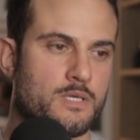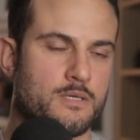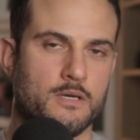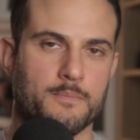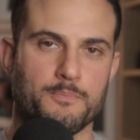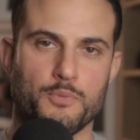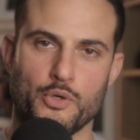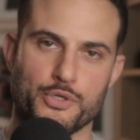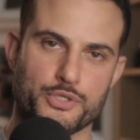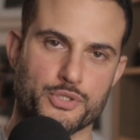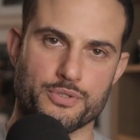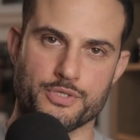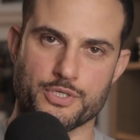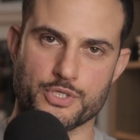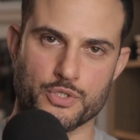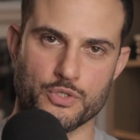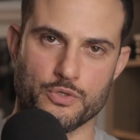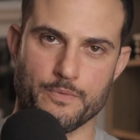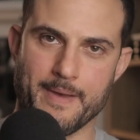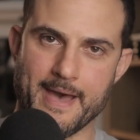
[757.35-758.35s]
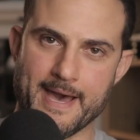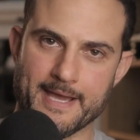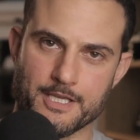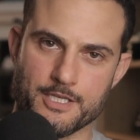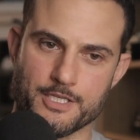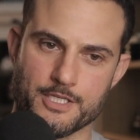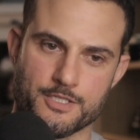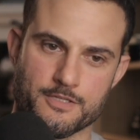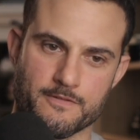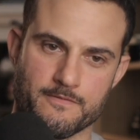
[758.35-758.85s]
a portrait shoot
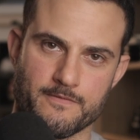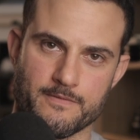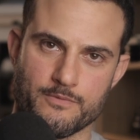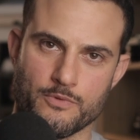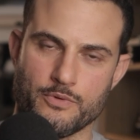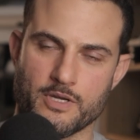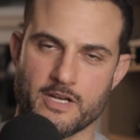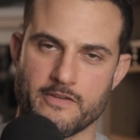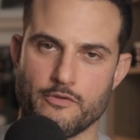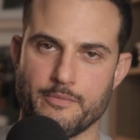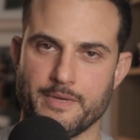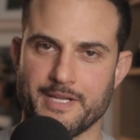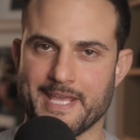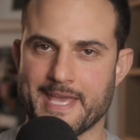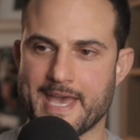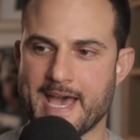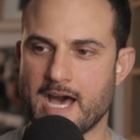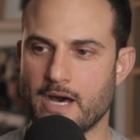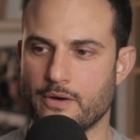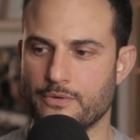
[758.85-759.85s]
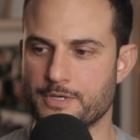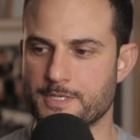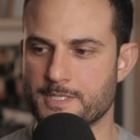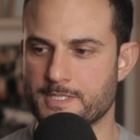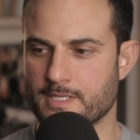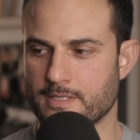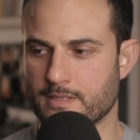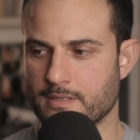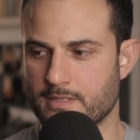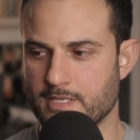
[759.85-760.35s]
package of whatever many
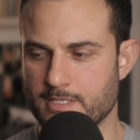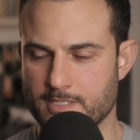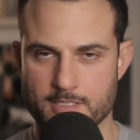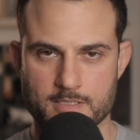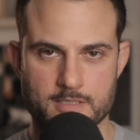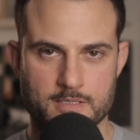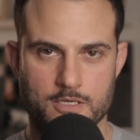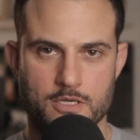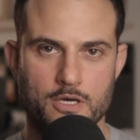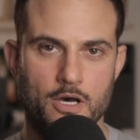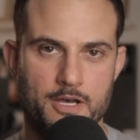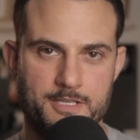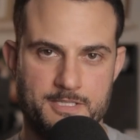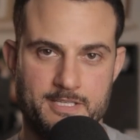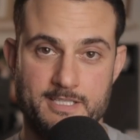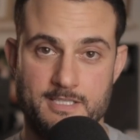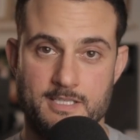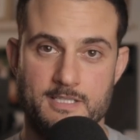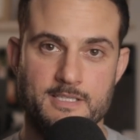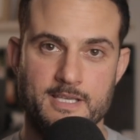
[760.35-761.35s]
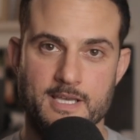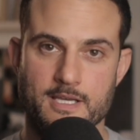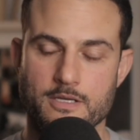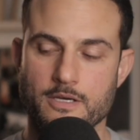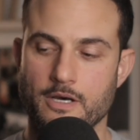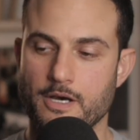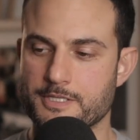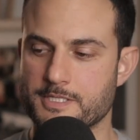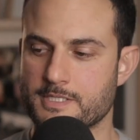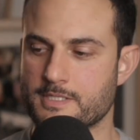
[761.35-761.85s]
hours, and this is the cost, that's a set
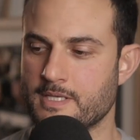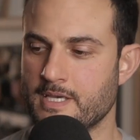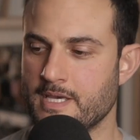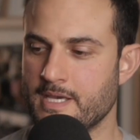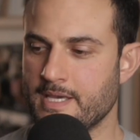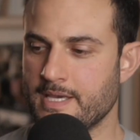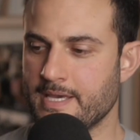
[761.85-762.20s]
cost.